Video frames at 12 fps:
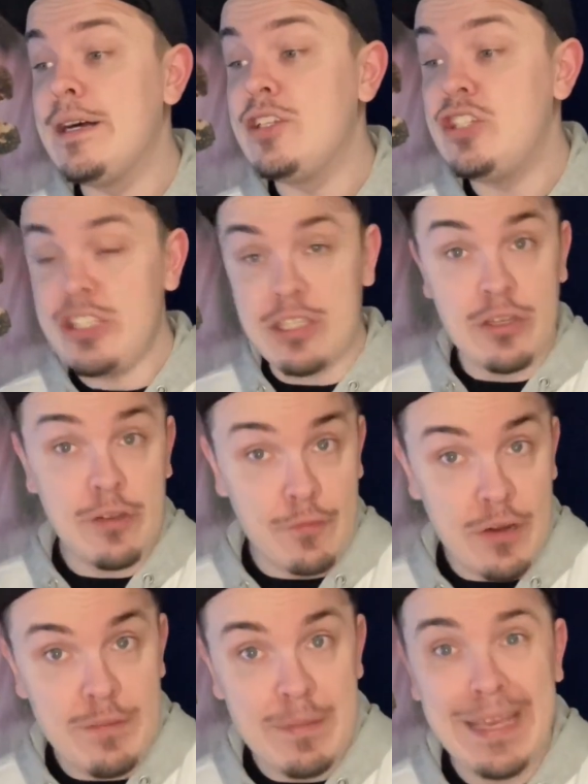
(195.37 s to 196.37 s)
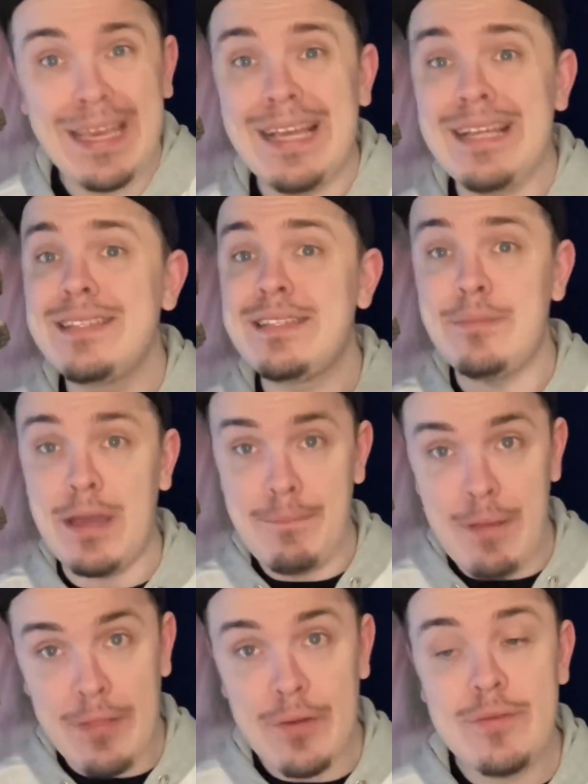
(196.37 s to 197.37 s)
She's a good friend of my aunt's and my
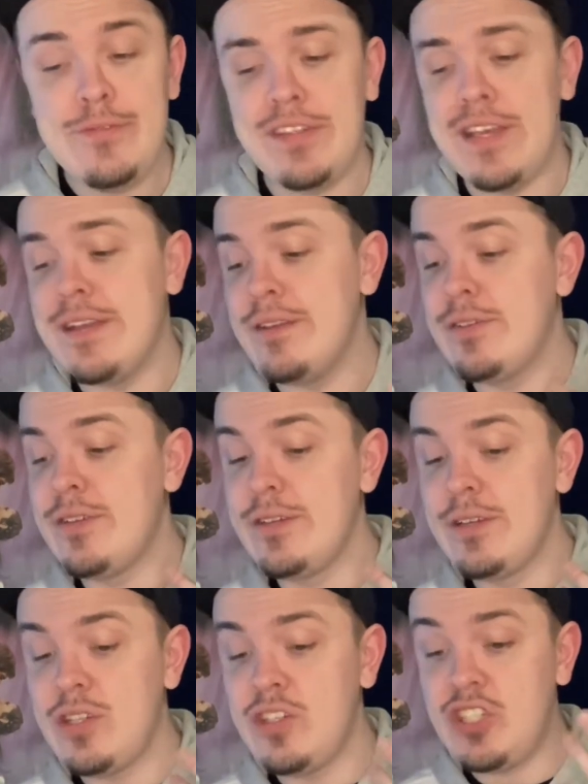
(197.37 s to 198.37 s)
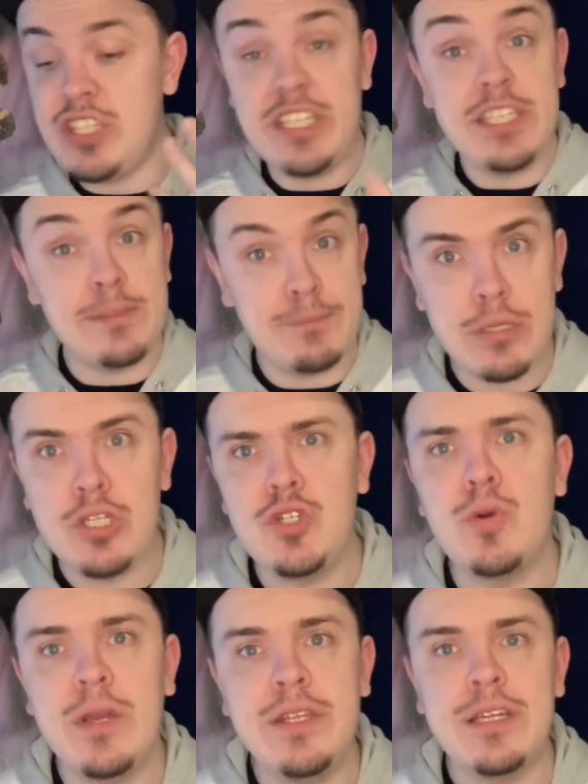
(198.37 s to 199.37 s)
mother's, and she's been
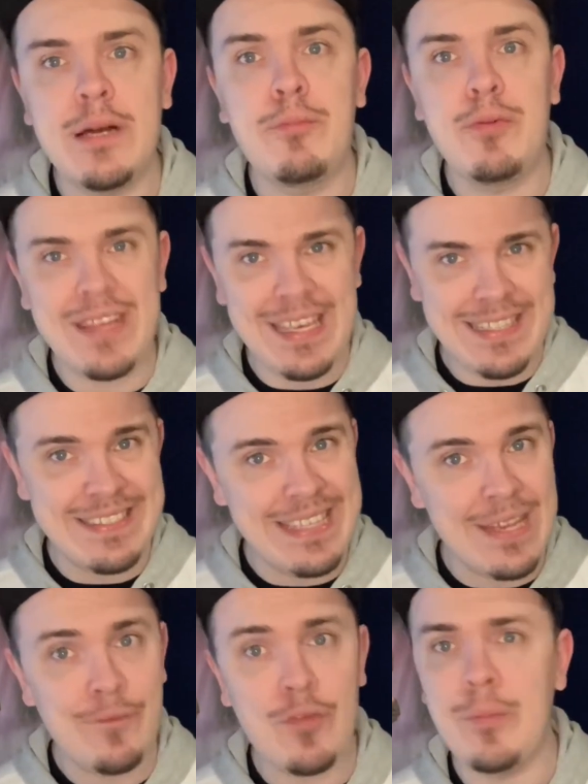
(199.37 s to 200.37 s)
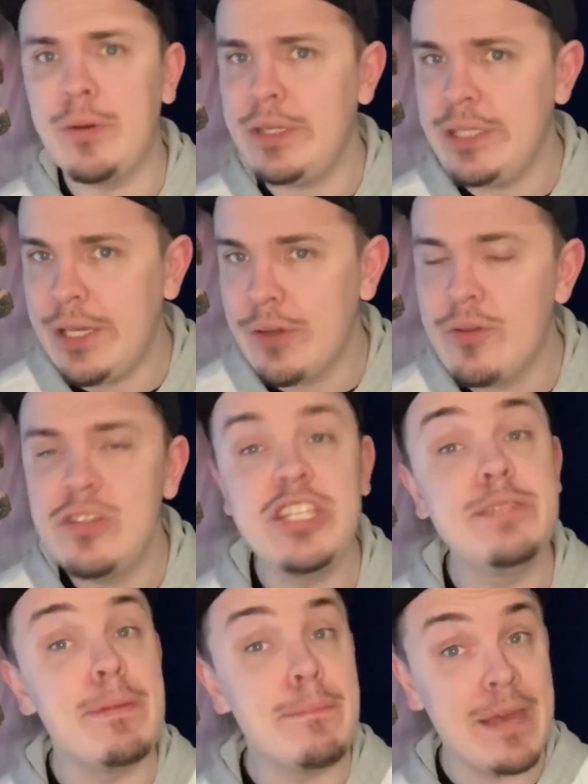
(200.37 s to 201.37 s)
joined up with ACN for about a year, and
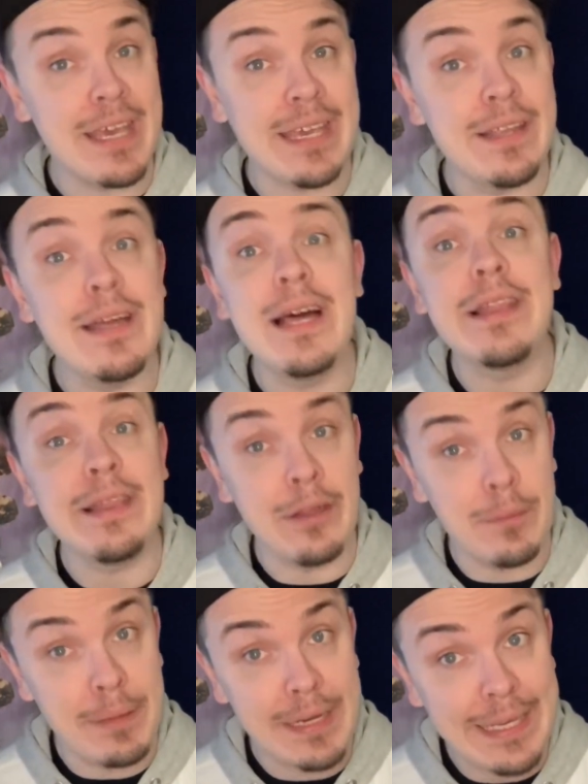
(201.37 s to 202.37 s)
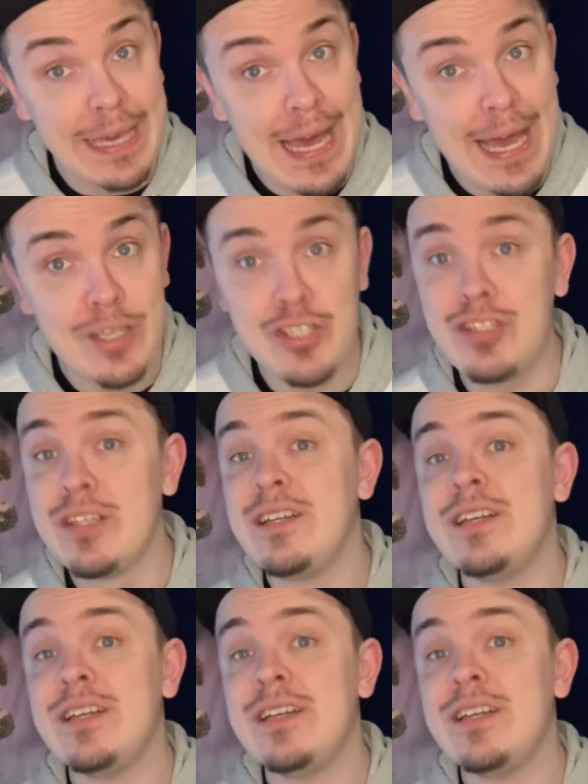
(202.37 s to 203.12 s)
she's been making a little bit of cash.